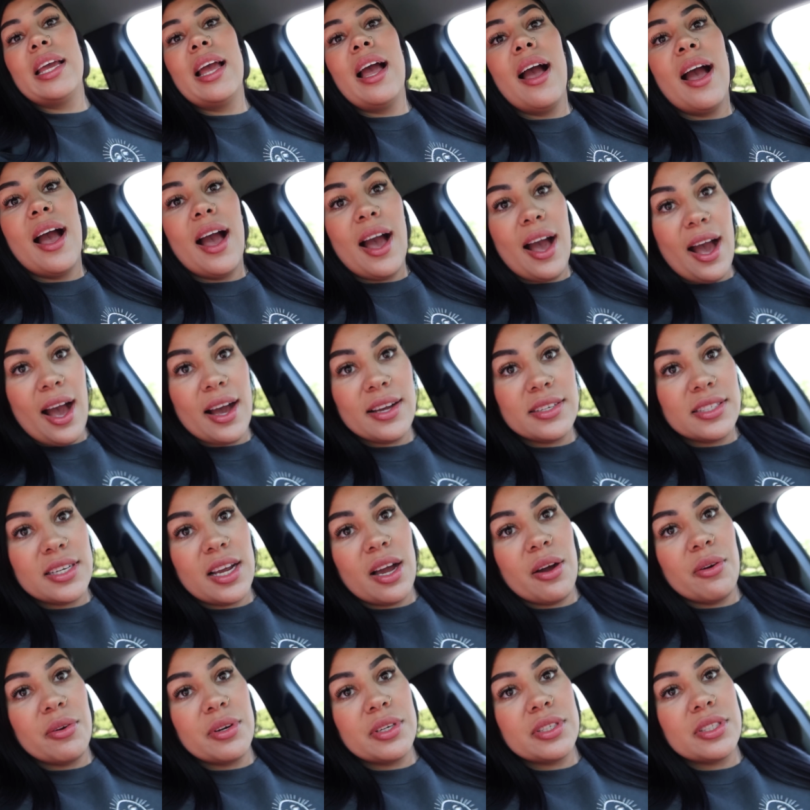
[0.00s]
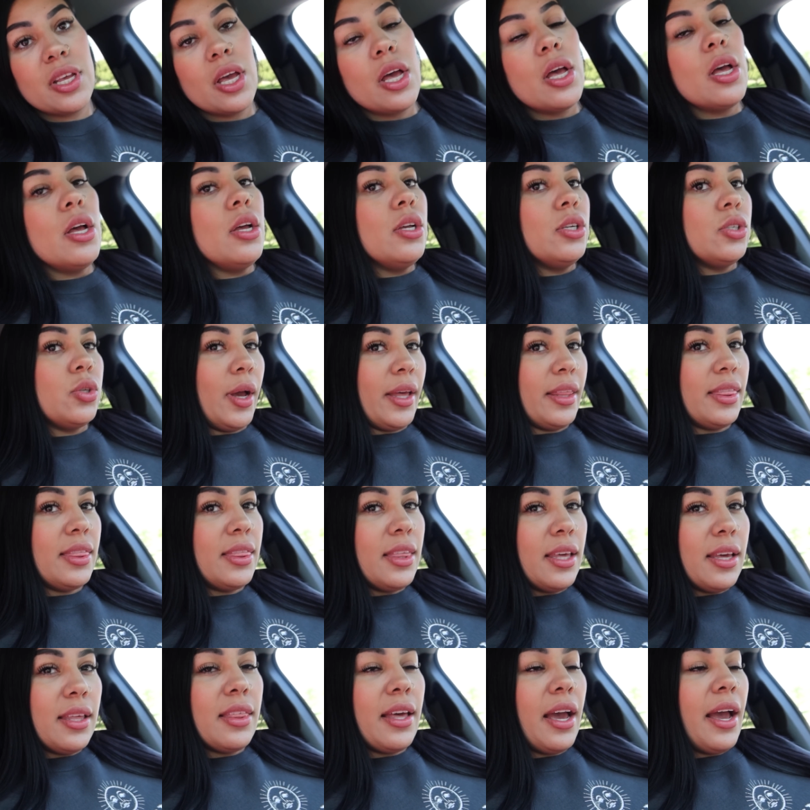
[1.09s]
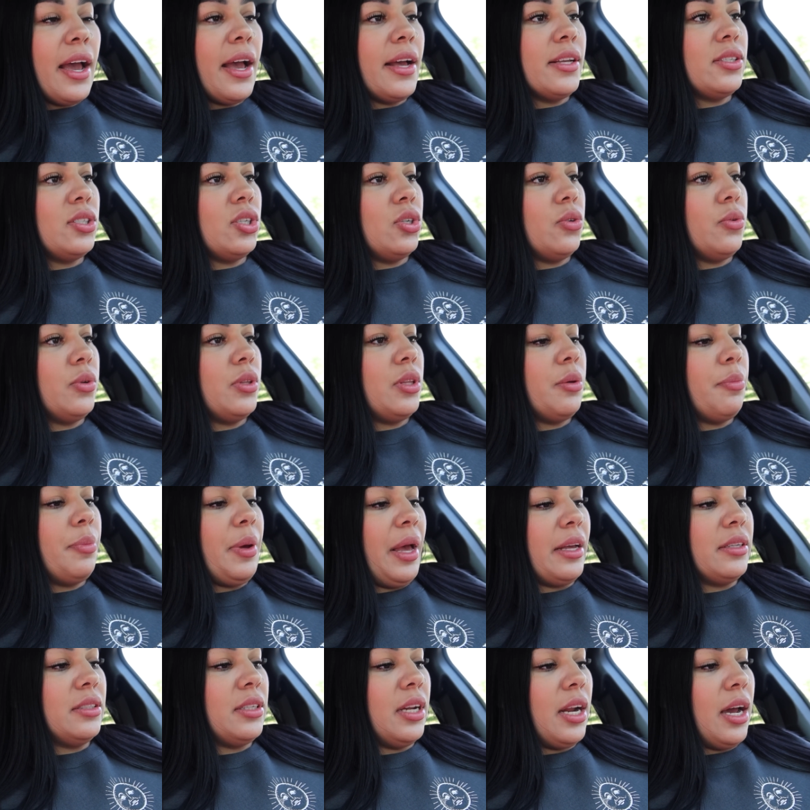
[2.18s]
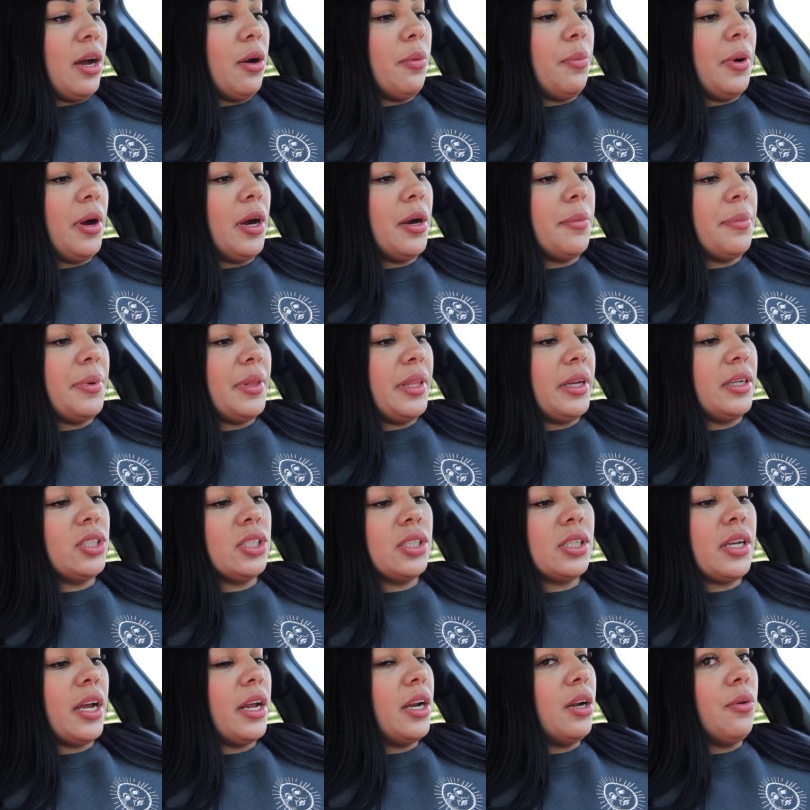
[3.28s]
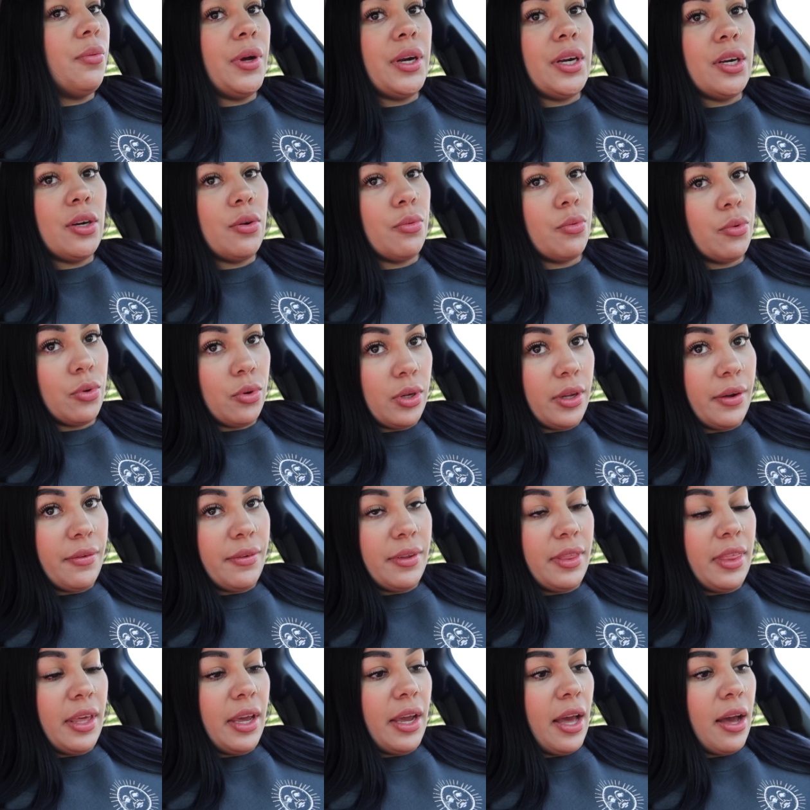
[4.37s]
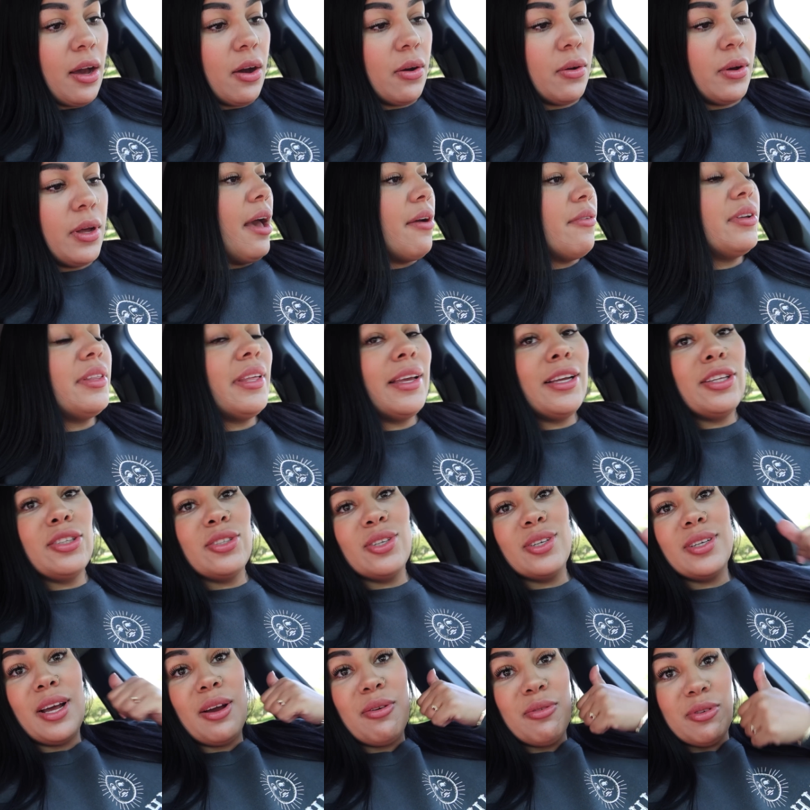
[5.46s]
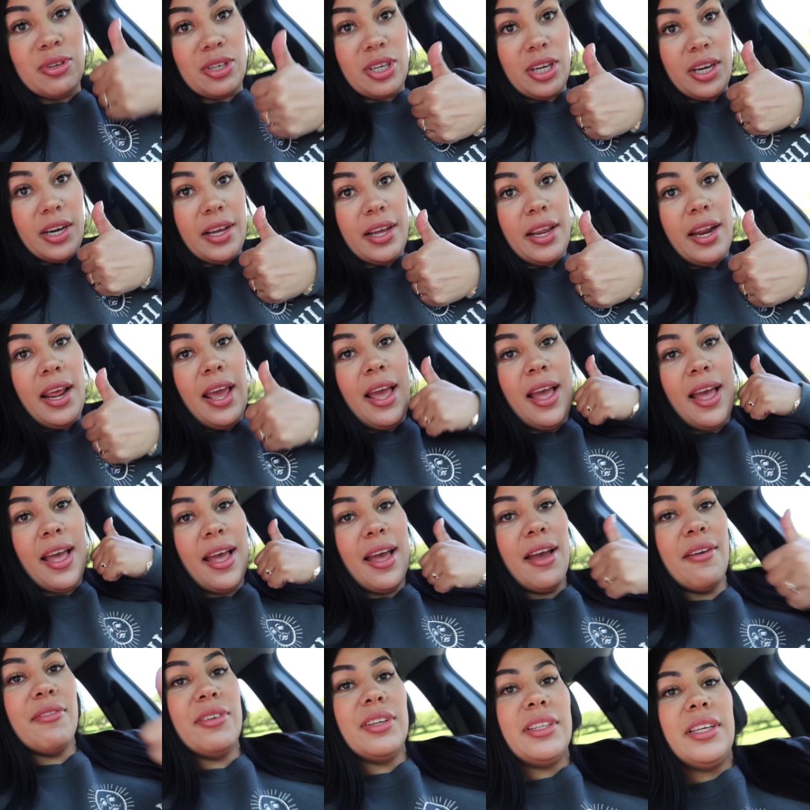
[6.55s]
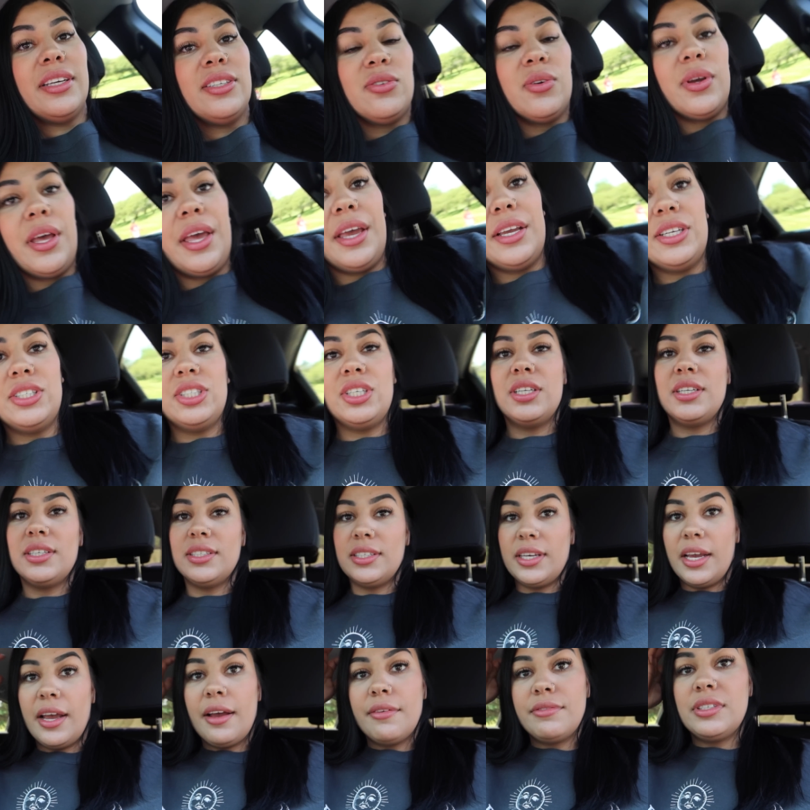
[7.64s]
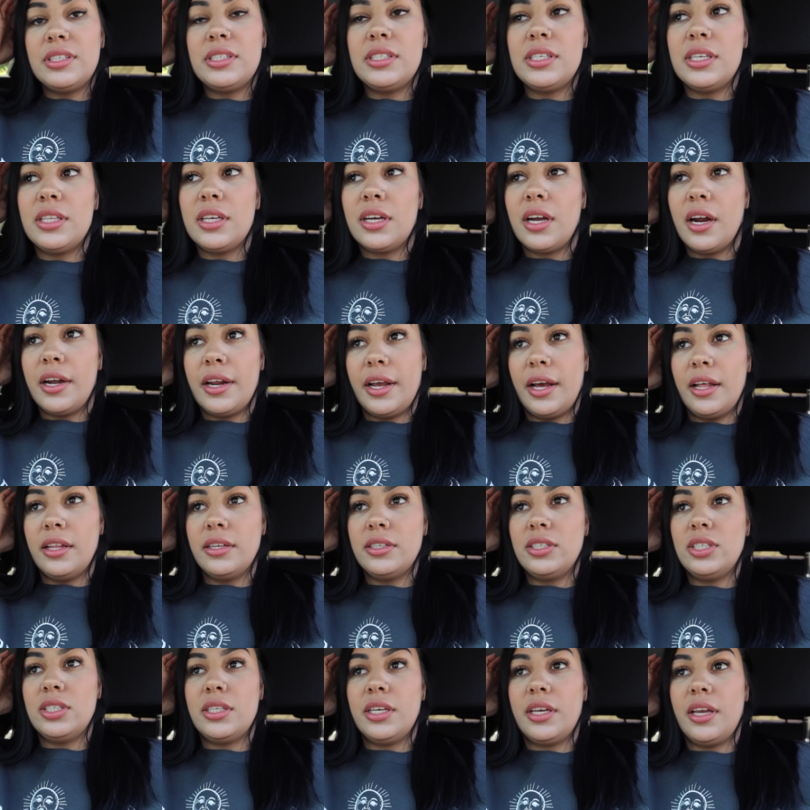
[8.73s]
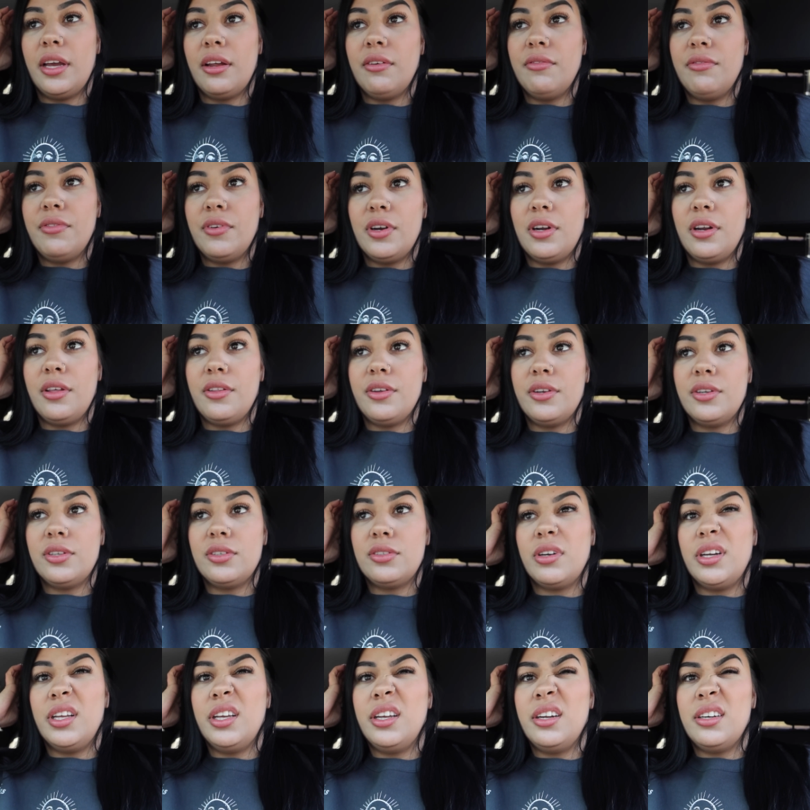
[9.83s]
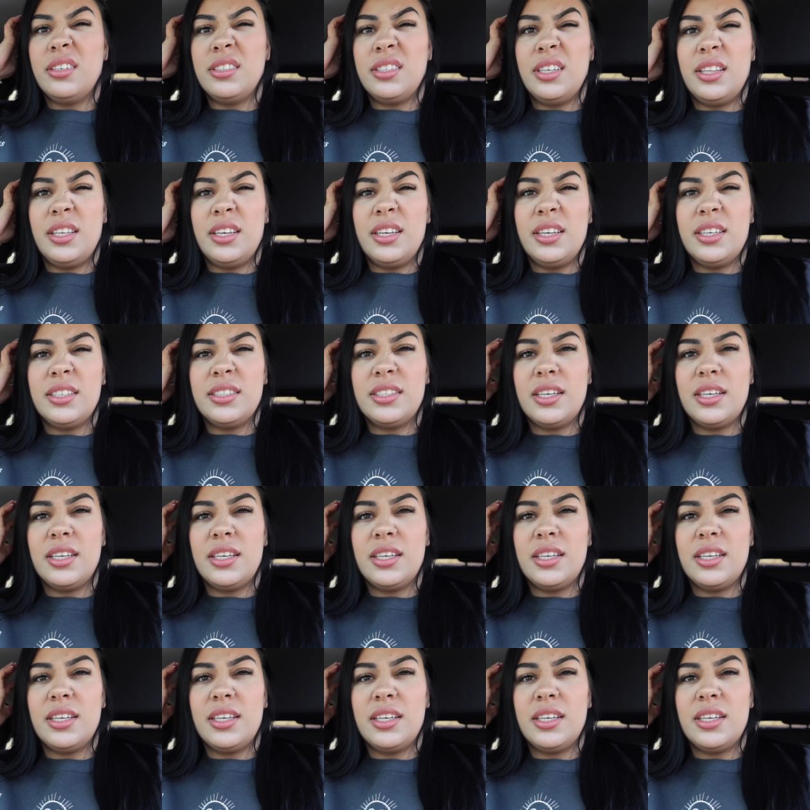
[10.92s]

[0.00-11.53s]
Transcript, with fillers: hot showers. So I think that has to do with the passing out part. But they just kind of wanted to rule everything out. Everything turned out good. Everything's okay. She doesn't have to see the cardiologist again for another three years, I think he